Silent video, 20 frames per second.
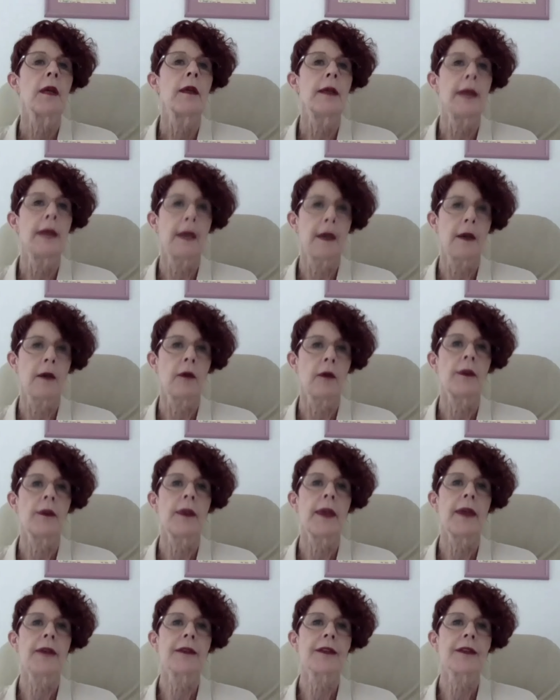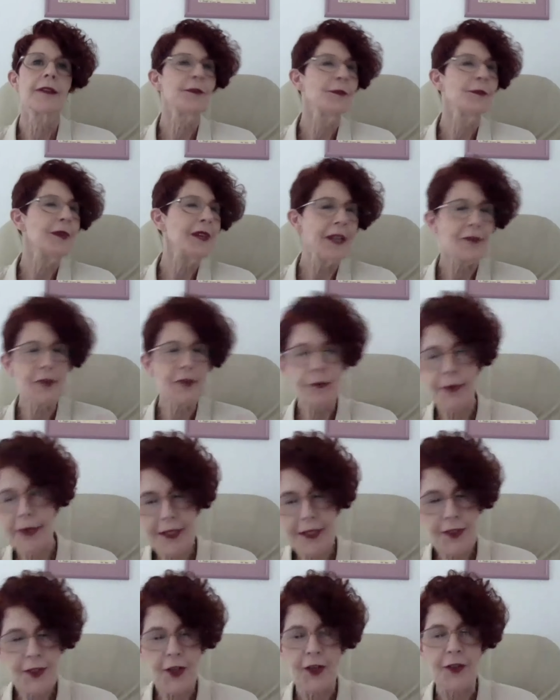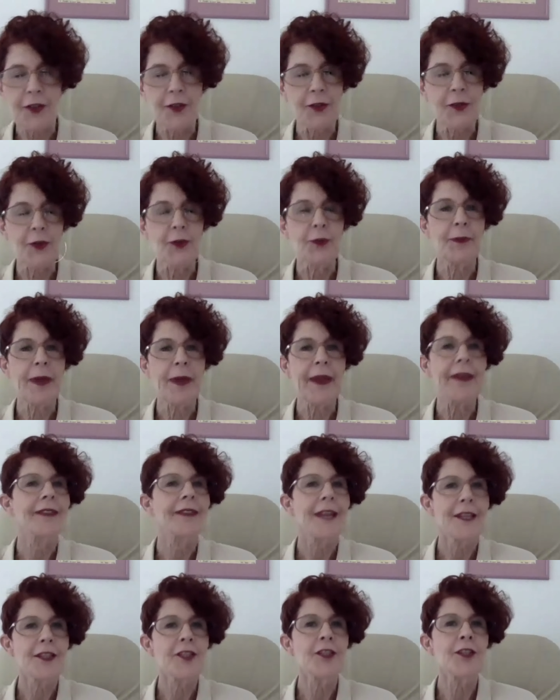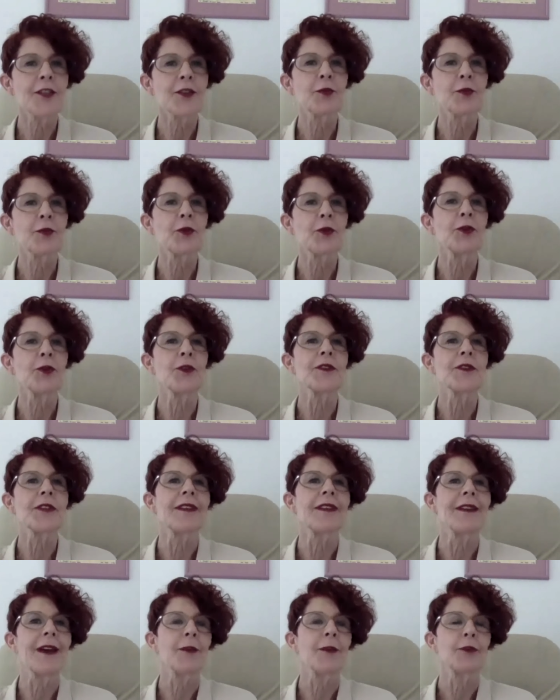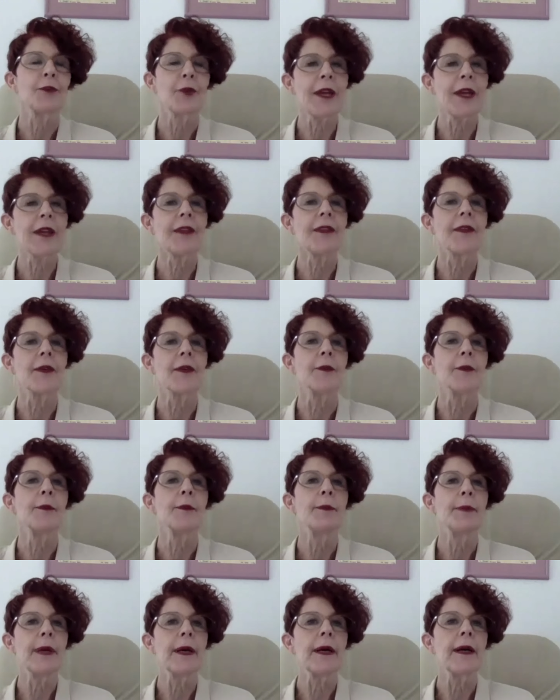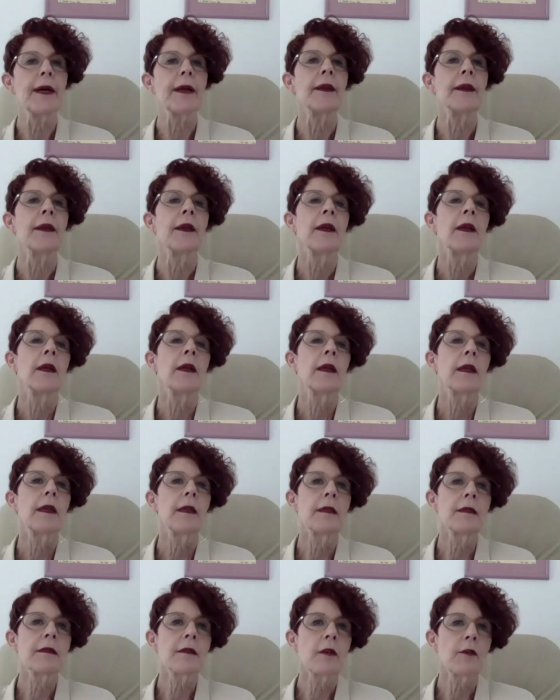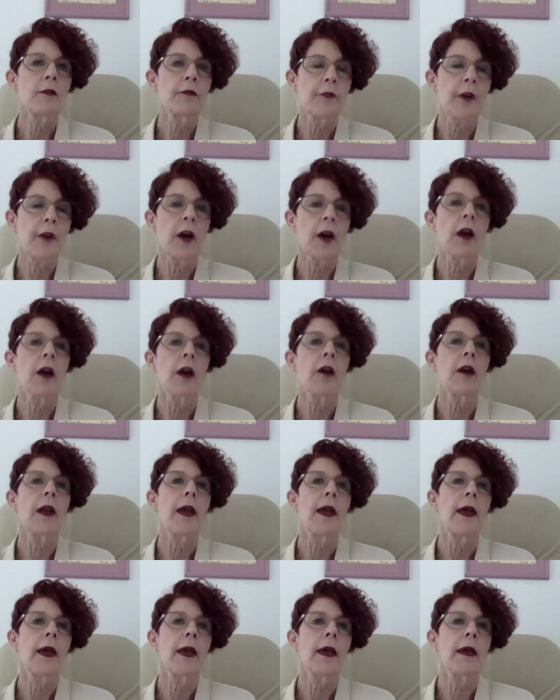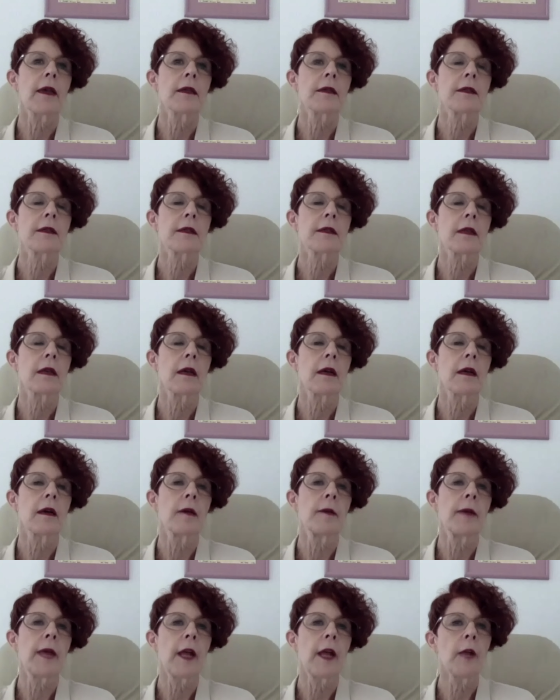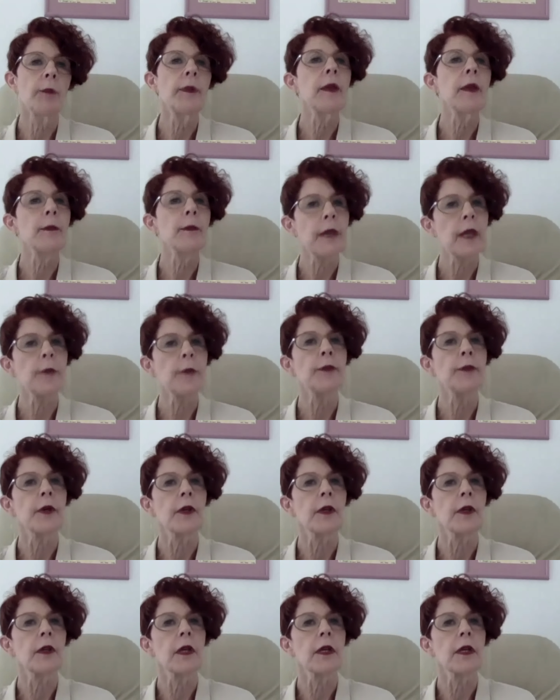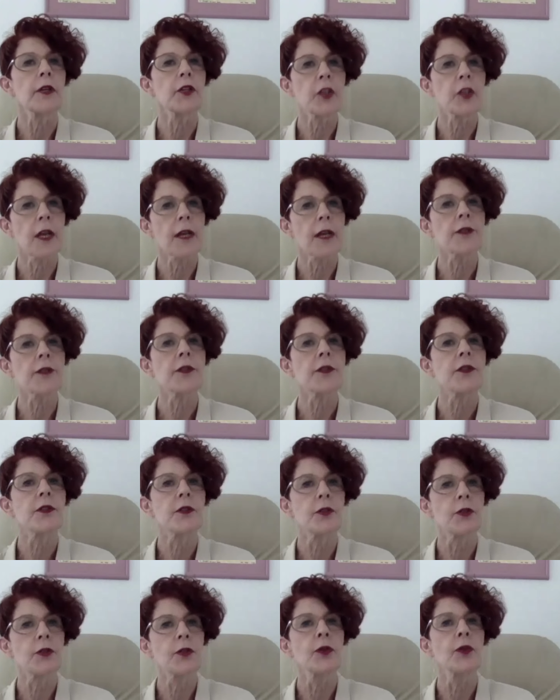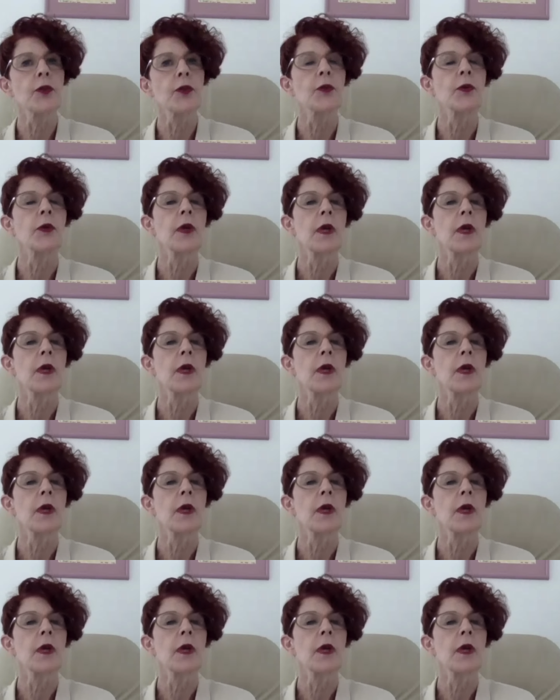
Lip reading: Now, that doesn't mean everybody's going to pay attention to the rules and not break them, but insofar as helping people adjust to